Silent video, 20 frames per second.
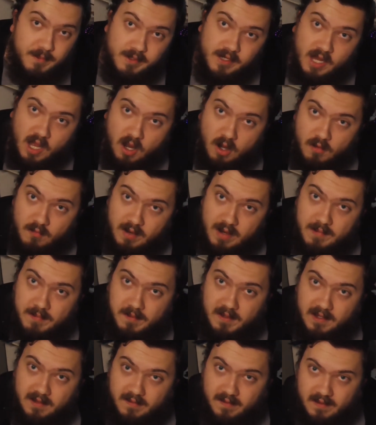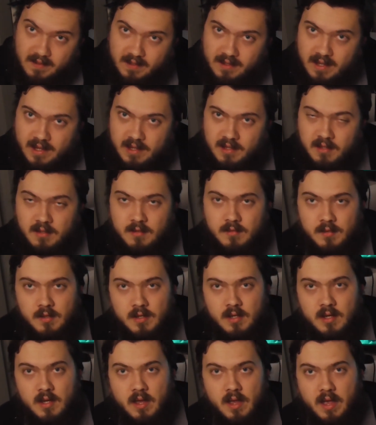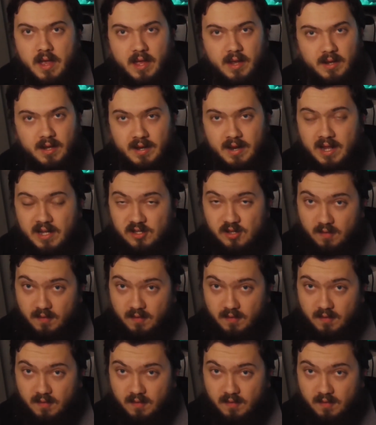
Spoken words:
the current RAM sticks in there. And then